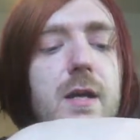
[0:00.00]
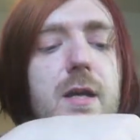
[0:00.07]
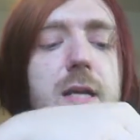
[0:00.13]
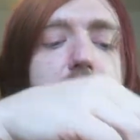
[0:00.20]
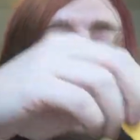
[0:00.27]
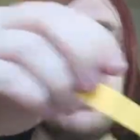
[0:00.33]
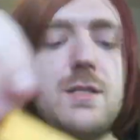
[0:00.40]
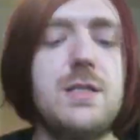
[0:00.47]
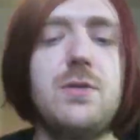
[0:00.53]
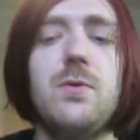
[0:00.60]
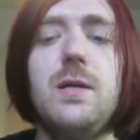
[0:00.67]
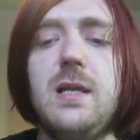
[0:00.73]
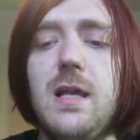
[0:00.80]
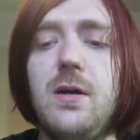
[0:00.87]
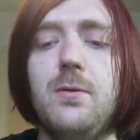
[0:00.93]
He does do
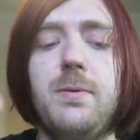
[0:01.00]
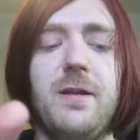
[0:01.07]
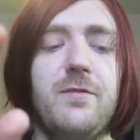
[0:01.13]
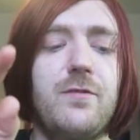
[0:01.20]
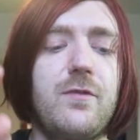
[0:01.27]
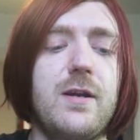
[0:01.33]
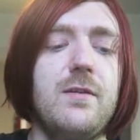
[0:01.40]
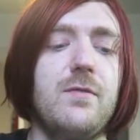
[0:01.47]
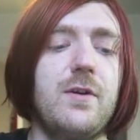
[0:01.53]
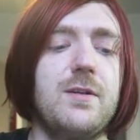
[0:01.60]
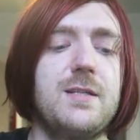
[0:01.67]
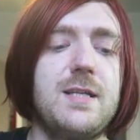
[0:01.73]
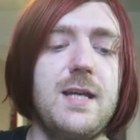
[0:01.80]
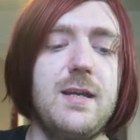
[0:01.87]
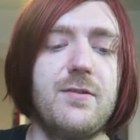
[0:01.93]
a little bit of free
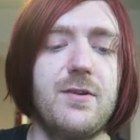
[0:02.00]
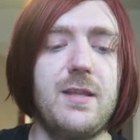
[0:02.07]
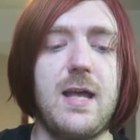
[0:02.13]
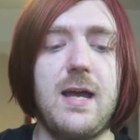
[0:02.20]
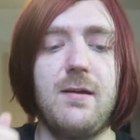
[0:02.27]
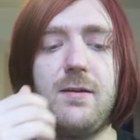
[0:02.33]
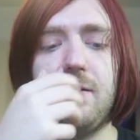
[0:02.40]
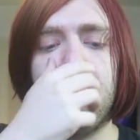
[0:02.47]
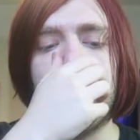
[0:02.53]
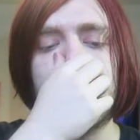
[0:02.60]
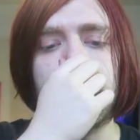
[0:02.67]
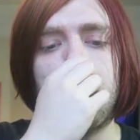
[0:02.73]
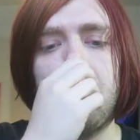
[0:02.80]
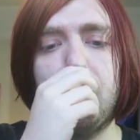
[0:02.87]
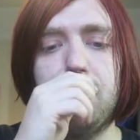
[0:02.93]
verse here and there
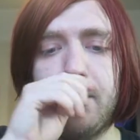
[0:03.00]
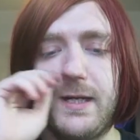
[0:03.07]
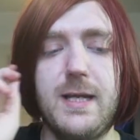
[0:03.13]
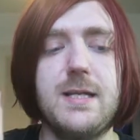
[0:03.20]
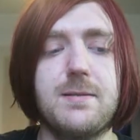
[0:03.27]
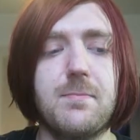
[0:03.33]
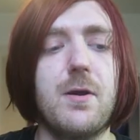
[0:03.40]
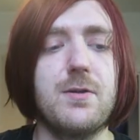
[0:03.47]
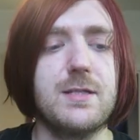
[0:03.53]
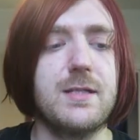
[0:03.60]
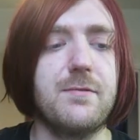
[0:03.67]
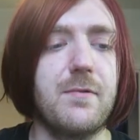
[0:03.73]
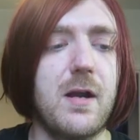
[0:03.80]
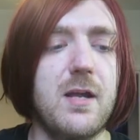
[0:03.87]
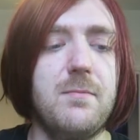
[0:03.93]
as well, but it is
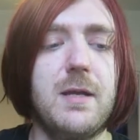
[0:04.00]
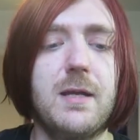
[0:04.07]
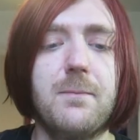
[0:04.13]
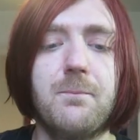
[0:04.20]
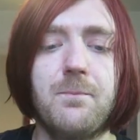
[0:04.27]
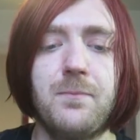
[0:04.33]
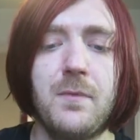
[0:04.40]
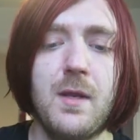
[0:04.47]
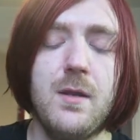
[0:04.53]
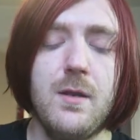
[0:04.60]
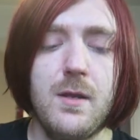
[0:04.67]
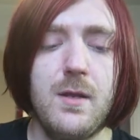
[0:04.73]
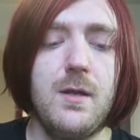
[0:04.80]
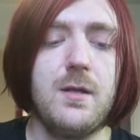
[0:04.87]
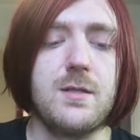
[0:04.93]
mostly rhyming.
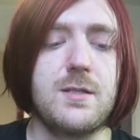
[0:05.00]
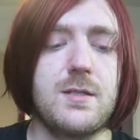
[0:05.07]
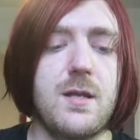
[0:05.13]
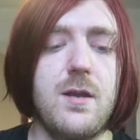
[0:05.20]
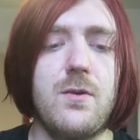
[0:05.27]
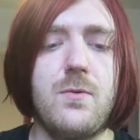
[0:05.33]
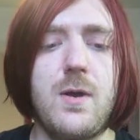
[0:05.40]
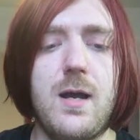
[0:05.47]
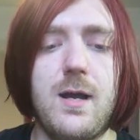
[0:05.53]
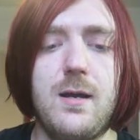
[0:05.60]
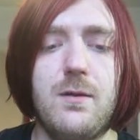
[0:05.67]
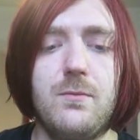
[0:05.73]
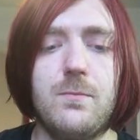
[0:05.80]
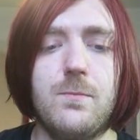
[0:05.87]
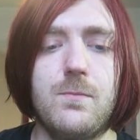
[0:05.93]
So
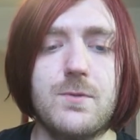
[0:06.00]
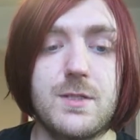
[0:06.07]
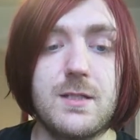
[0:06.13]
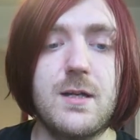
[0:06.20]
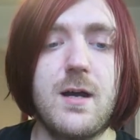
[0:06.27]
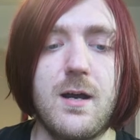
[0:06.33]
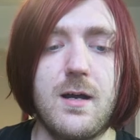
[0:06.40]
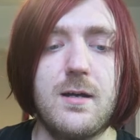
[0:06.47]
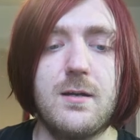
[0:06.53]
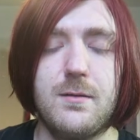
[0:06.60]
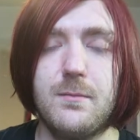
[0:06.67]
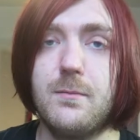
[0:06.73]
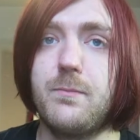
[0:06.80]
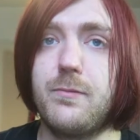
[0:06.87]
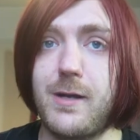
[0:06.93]
uh, we'll start,
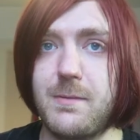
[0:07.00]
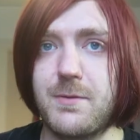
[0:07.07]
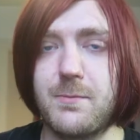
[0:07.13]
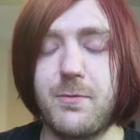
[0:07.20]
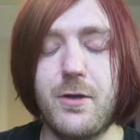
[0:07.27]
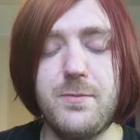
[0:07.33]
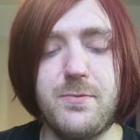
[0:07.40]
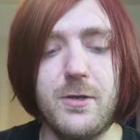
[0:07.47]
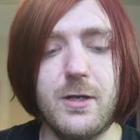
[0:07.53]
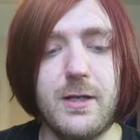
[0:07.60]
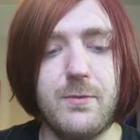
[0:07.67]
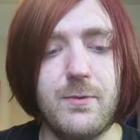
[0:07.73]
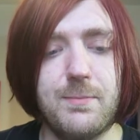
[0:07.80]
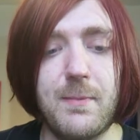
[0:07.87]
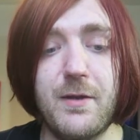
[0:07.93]
perhaps
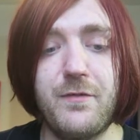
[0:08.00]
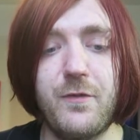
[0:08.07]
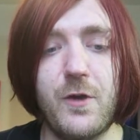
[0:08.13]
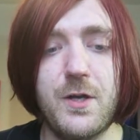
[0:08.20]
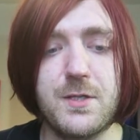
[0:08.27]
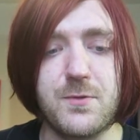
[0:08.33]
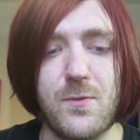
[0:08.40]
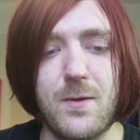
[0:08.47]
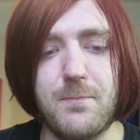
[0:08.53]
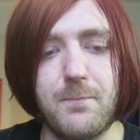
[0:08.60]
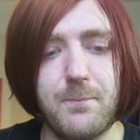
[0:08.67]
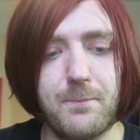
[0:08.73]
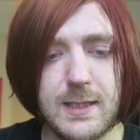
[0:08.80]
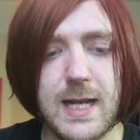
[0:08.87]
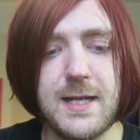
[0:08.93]
appropriately, with my first one.
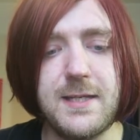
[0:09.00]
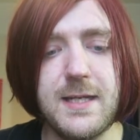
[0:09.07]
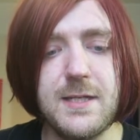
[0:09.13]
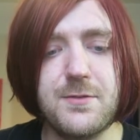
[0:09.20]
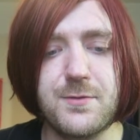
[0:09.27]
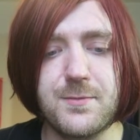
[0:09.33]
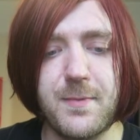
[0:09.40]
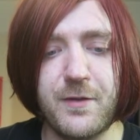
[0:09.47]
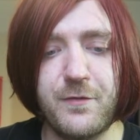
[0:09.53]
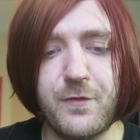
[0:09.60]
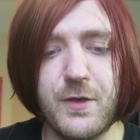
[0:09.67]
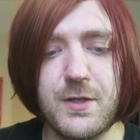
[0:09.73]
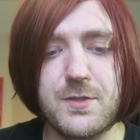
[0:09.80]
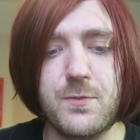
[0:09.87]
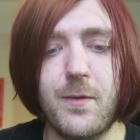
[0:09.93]
Candice was my
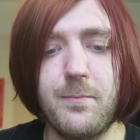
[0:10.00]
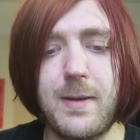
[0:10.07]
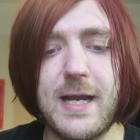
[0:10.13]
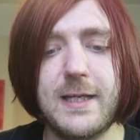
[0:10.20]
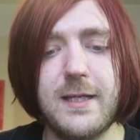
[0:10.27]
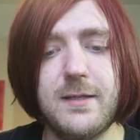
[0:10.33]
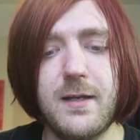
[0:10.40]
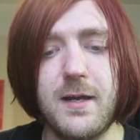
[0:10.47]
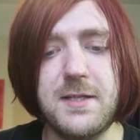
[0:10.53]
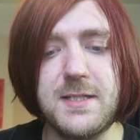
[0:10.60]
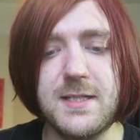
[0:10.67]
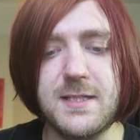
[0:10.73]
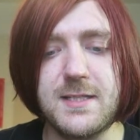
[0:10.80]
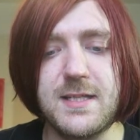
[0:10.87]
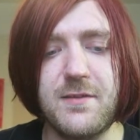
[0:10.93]
first one back in
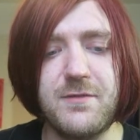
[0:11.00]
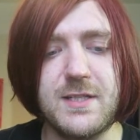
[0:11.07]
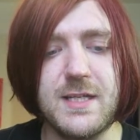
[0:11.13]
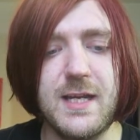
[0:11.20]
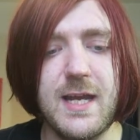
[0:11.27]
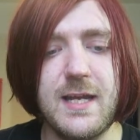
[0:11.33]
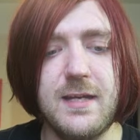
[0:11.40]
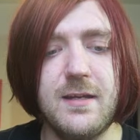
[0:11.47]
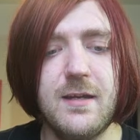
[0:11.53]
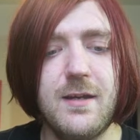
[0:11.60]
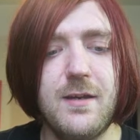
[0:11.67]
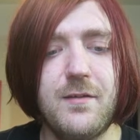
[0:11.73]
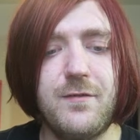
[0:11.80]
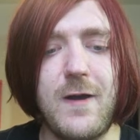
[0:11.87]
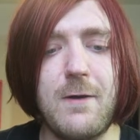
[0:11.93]
1978,
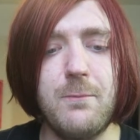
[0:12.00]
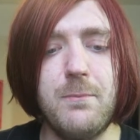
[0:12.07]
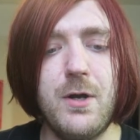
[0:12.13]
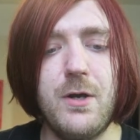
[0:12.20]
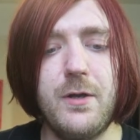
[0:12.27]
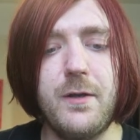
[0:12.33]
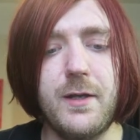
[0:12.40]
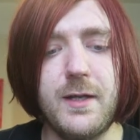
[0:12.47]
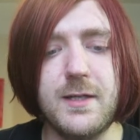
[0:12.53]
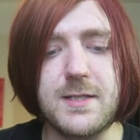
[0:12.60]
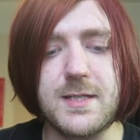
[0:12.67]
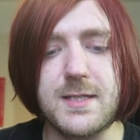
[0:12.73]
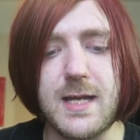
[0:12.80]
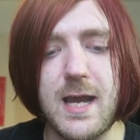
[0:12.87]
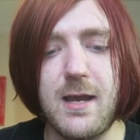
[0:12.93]
found murdered in a
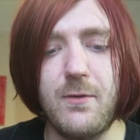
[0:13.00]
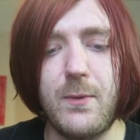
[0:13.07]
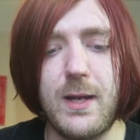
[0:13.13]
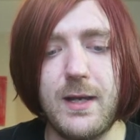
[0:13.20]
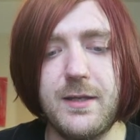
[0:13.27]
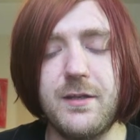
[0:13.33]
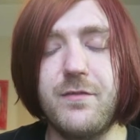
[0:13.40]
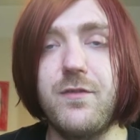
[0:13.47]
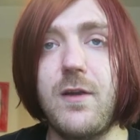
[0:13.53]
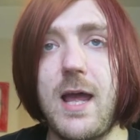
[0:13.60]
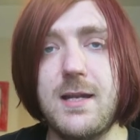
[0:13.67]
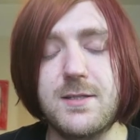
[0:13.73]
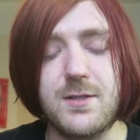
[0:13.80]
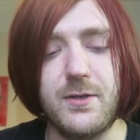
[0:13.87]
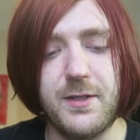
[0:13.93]
stairwell in the
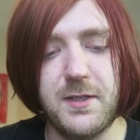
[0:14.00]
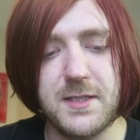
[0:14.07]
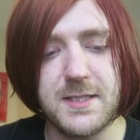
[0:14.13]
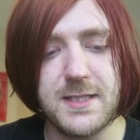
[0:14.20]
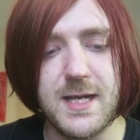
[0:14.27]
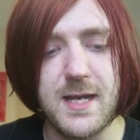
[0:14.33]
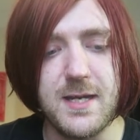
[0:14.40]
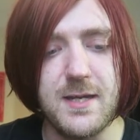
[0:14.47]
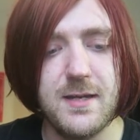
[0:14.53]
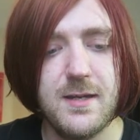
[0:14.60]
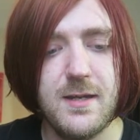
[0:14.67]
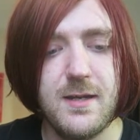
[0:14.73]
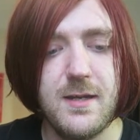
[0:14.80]
flats on an estate.